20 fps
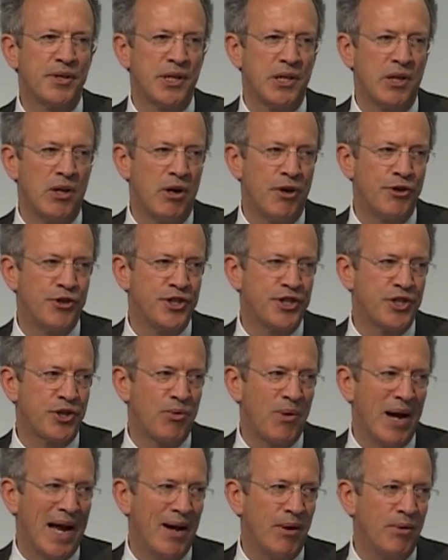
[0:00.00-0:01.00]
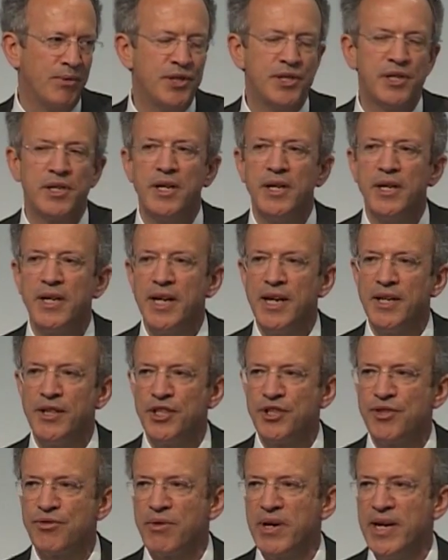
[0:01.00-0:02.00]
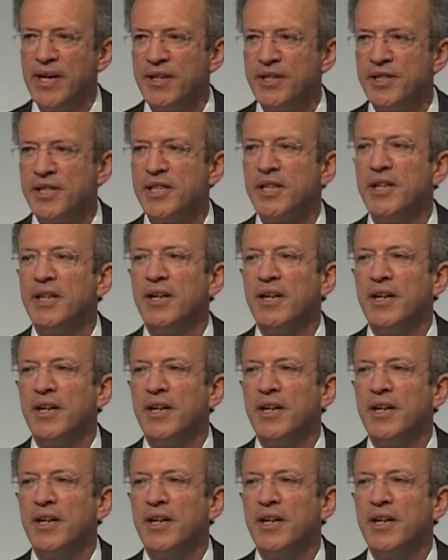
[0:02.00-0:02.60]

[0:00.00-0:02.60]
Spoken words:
the largest crowds in the streets.